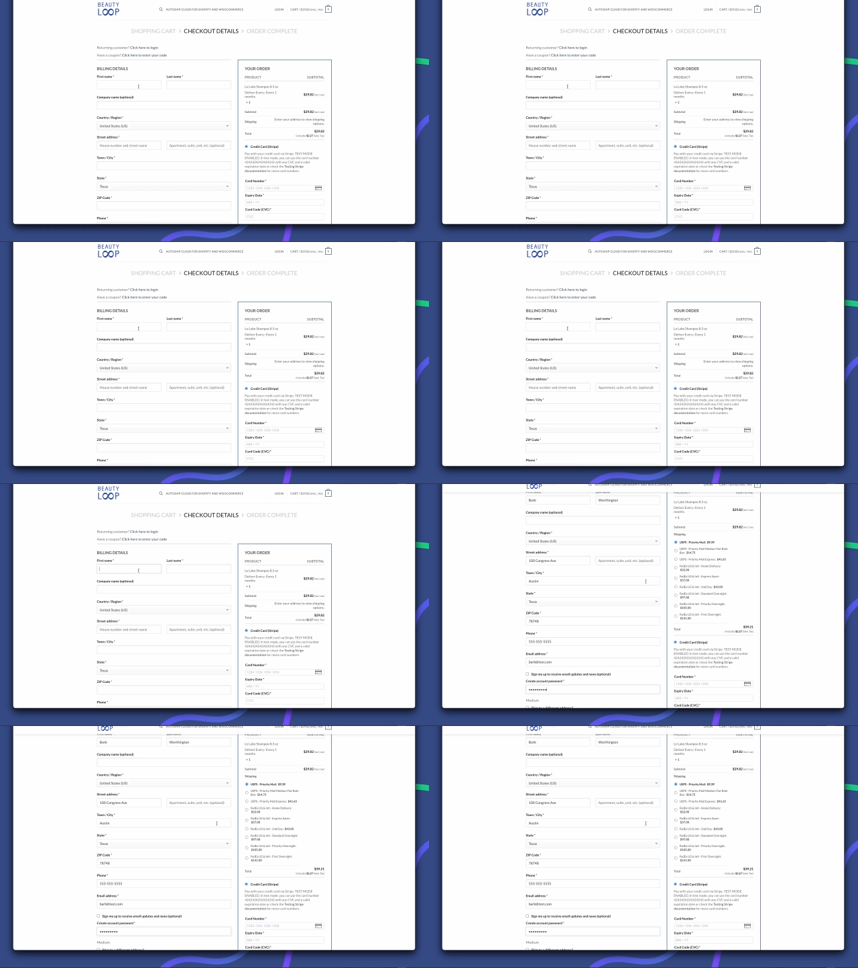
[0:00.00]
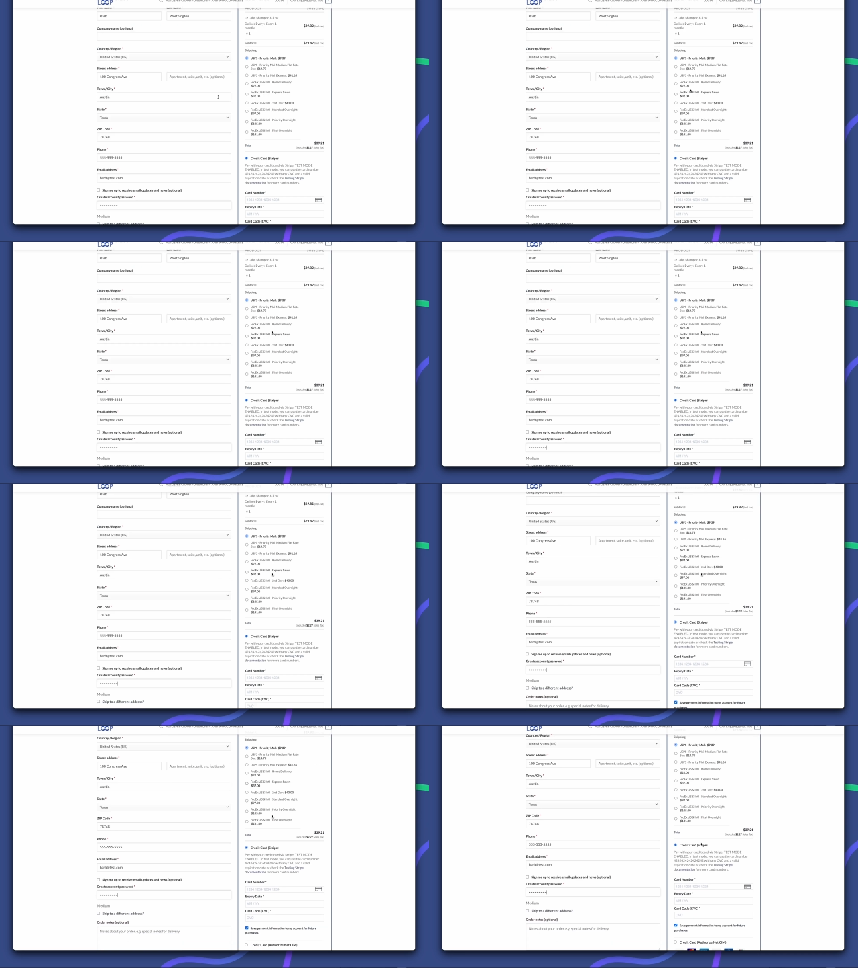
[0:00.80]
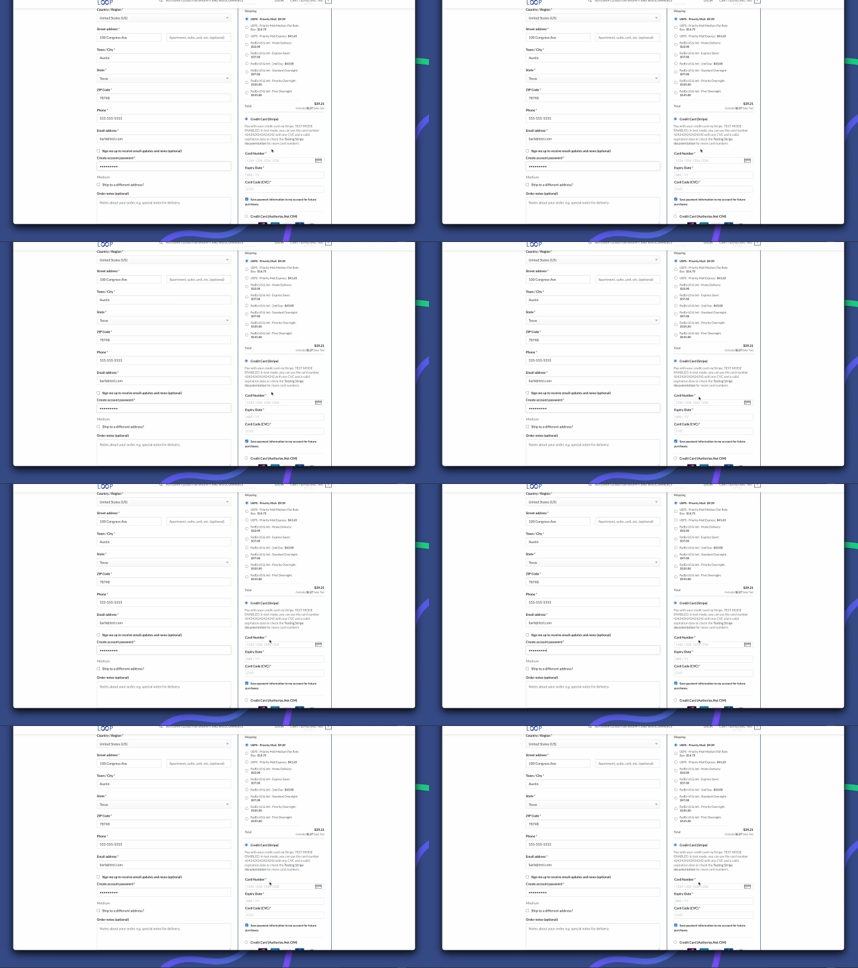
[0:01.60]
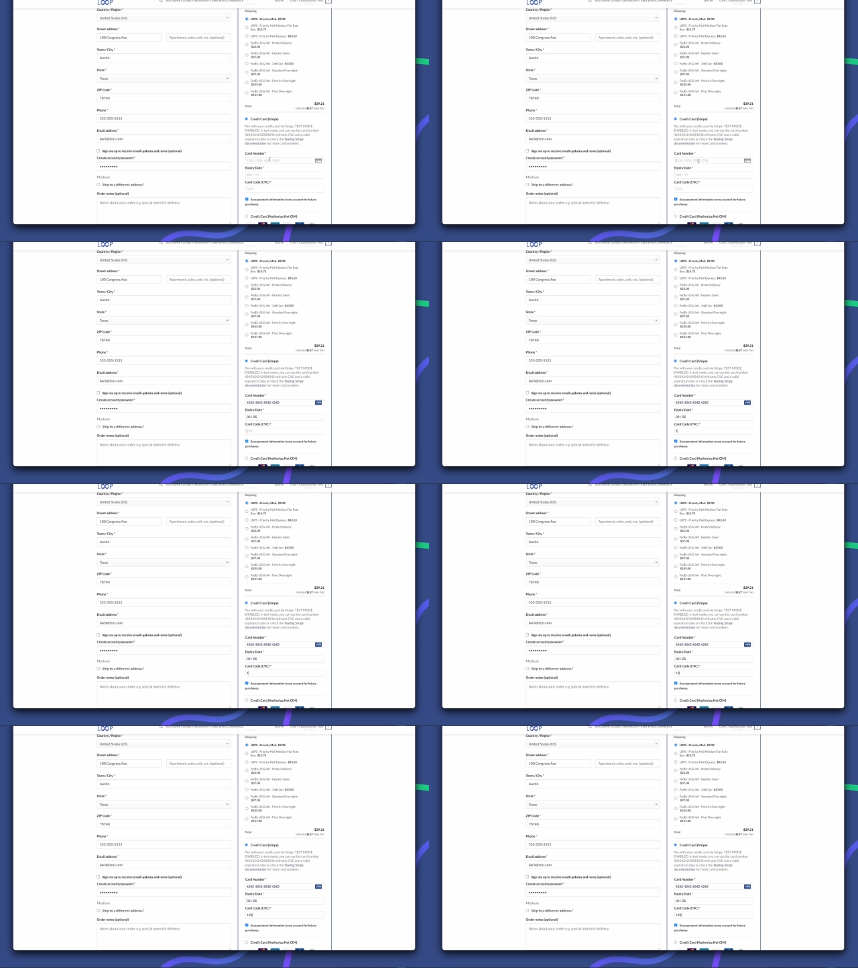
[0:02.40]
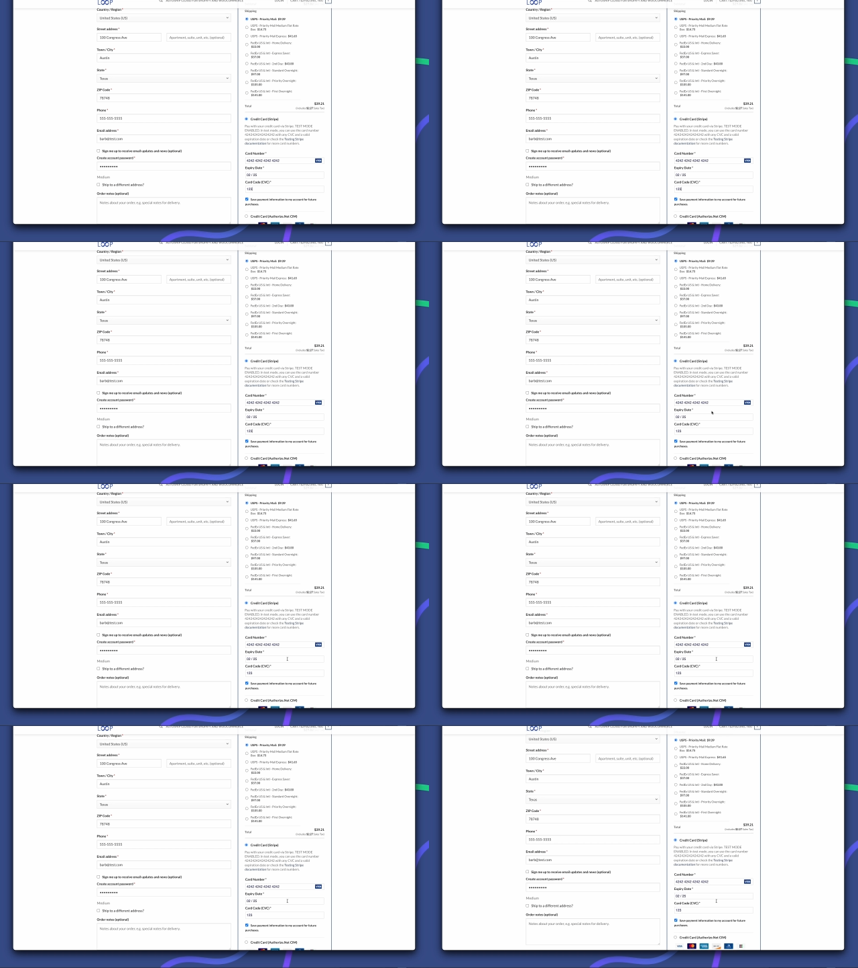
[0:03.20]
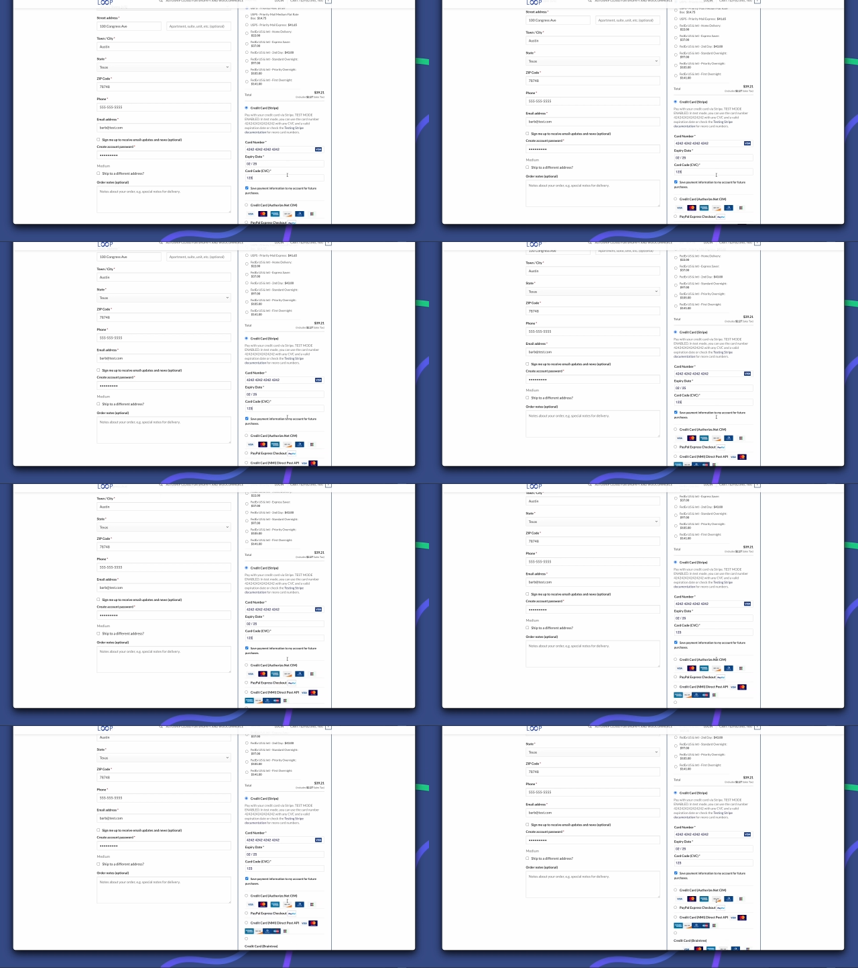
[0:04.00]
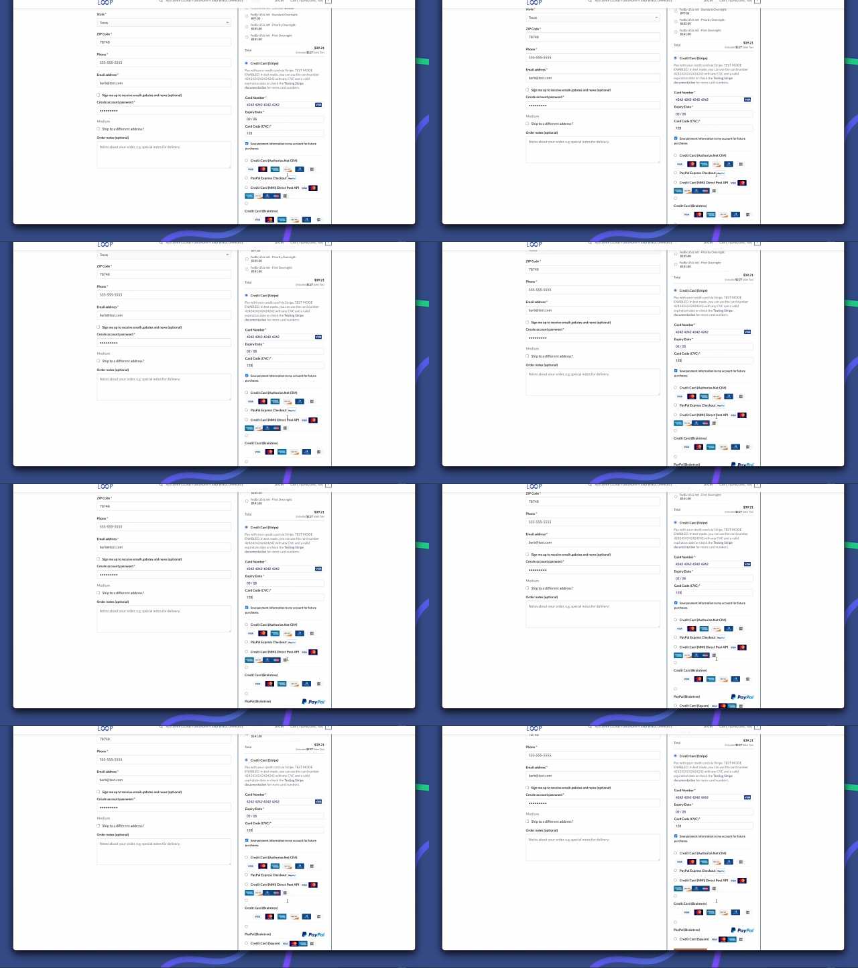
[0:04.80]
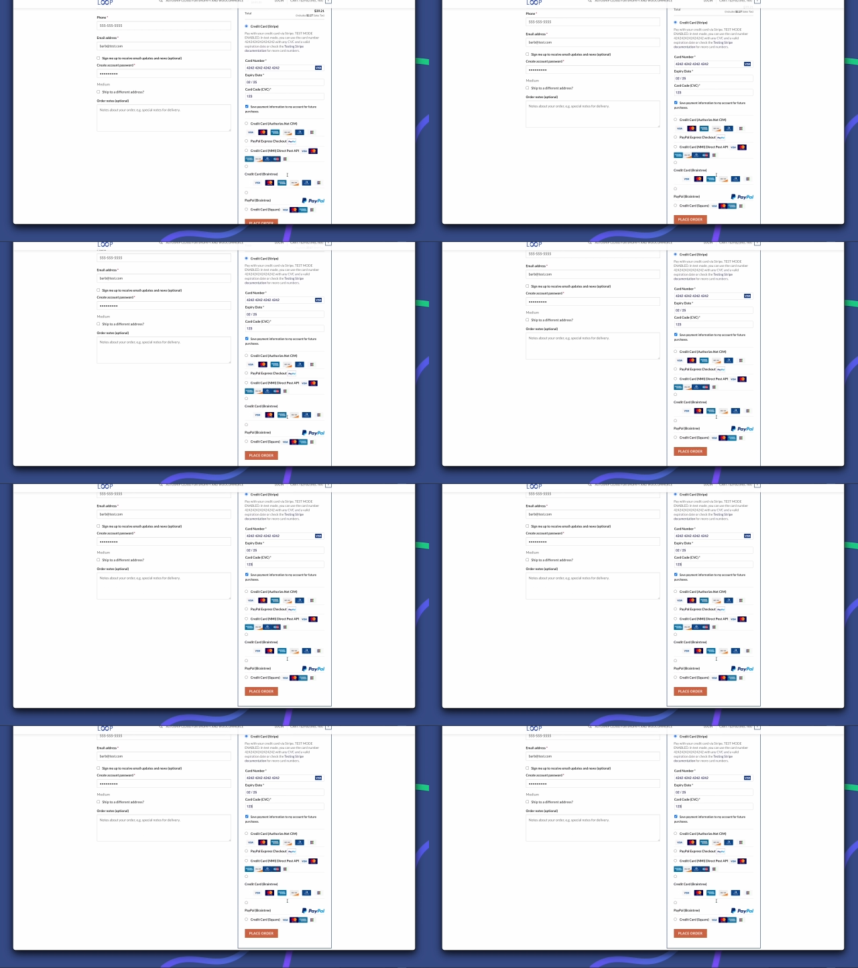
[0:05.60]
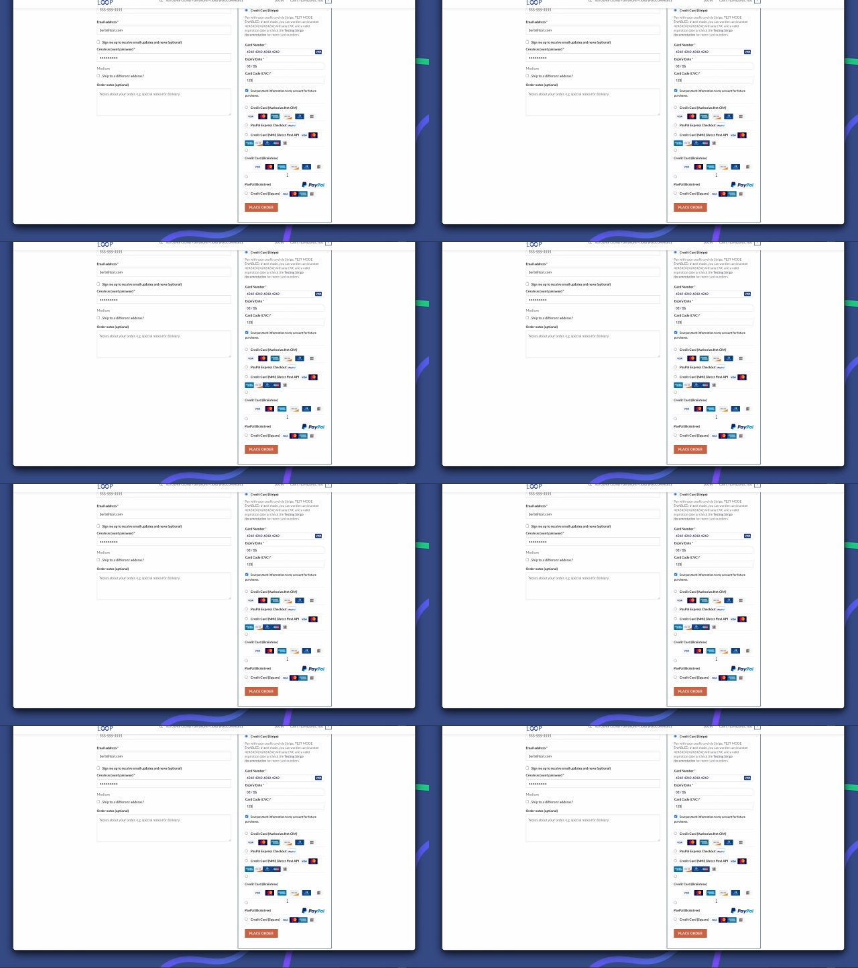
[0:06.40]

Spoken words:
(no speaker visible)